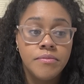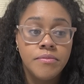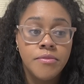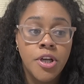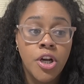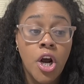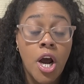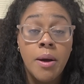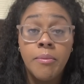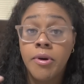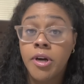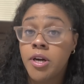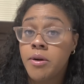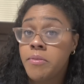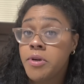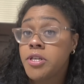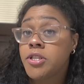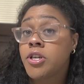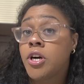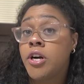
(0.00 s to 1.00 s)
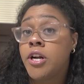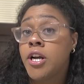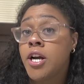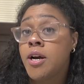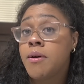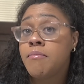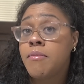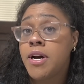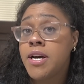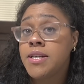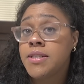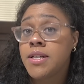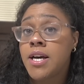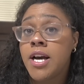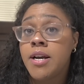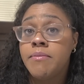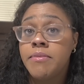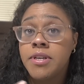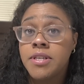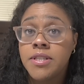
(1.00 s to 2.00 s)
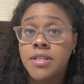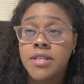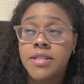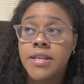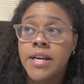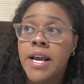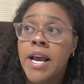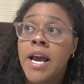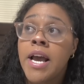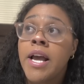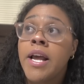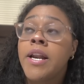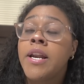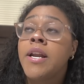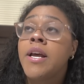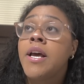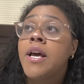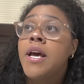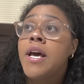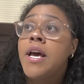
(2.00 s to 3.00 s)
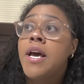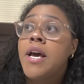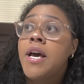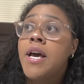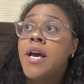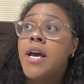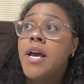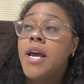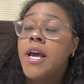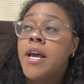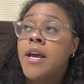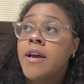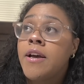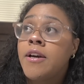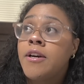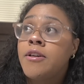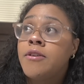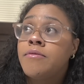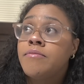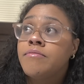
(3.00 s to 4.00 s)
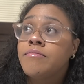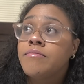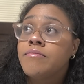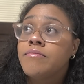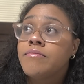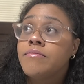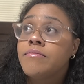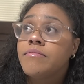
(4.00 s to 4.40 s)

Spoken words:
gonna be starting up my side business again. And